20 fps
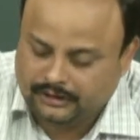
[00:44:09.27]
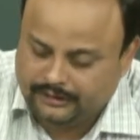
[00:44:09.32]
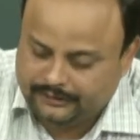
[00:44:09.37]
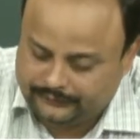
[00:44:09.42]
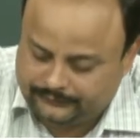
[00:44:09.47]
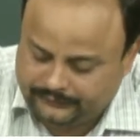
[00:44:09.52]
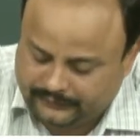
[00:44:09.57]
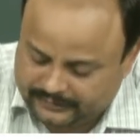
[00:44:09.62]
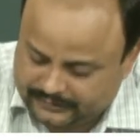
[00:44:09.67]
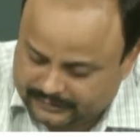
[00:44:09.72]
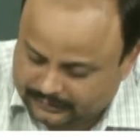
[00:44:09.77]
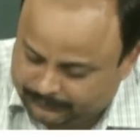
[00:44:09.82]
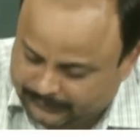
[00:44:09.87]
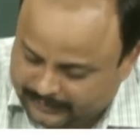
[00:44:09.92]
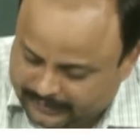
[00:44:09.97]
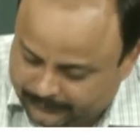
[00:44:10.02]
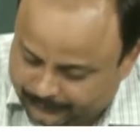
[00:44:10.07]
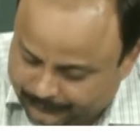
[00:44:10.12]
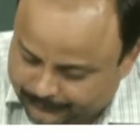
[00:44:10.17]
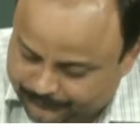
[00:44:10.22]
spherical
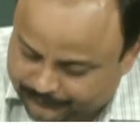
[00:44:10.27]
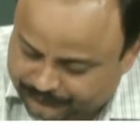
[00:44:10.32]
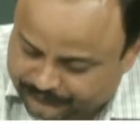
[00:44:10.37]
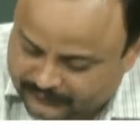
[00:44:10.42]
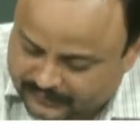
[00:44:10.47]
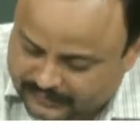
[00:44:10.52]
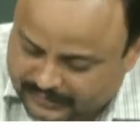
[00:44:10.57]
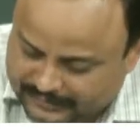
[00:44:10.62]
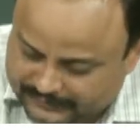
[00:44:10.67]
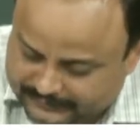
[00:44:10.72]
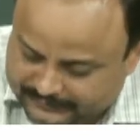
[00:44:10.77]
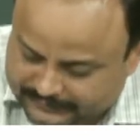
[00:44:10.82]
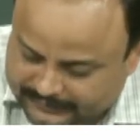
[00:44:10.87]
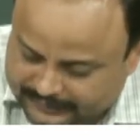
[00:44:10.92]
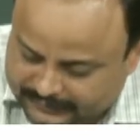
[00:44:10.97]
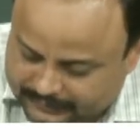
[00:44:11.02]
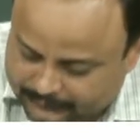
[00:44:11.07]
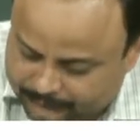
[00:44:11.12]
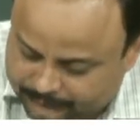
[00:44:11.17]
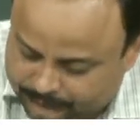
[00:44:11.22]
pipe. I say
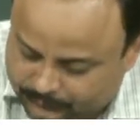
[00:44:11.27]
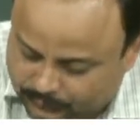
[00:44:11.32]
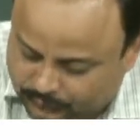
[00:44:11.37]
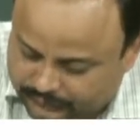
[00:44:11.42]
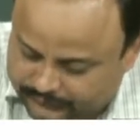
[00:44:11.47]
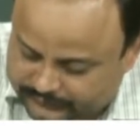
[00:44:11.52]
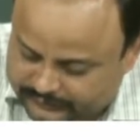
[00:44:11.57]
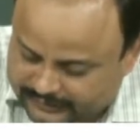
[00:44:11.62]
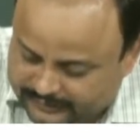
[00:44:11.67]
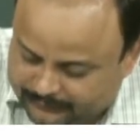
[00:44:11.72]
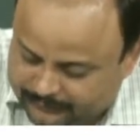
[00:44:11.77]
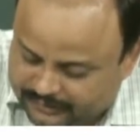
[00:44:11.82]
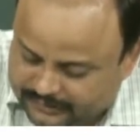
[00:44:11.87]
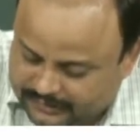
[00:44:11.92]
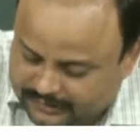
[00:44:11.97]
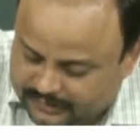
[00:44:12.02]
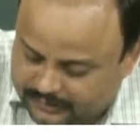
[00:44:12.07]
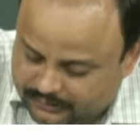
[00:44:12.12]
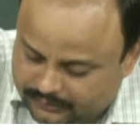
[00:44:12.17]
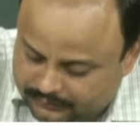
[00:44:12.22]
that if flow is
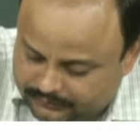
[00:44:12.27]
laminar,